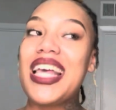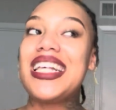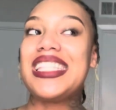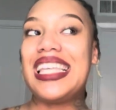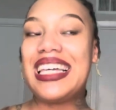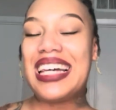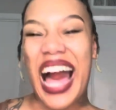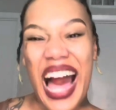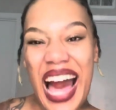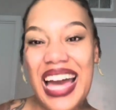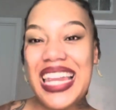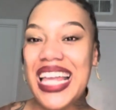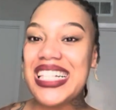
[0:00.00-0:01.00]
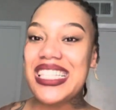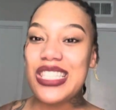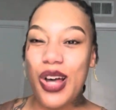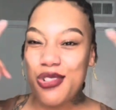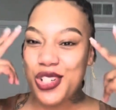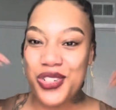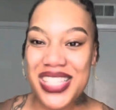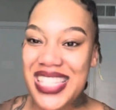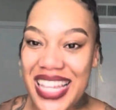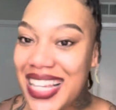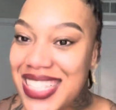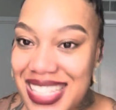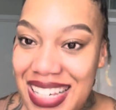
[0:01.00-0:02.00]
See, God is so
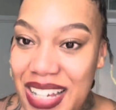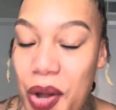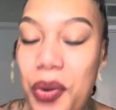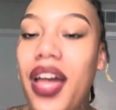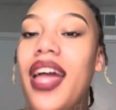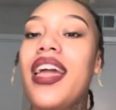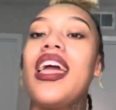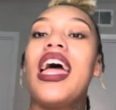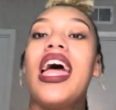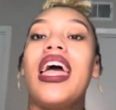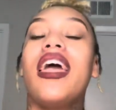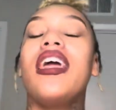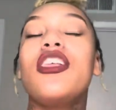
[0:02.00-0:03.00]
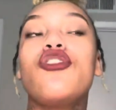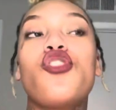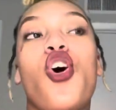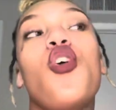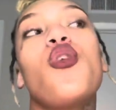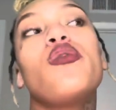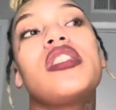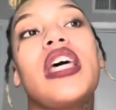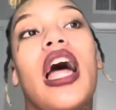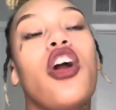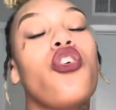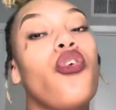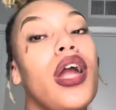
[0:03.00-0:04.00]
strategic, okay? He knows that I
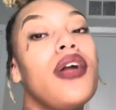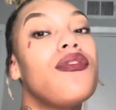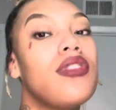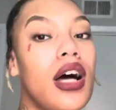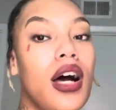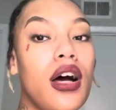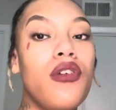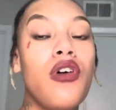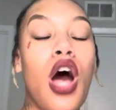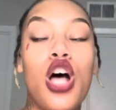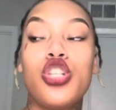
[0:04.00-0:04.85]
crave love.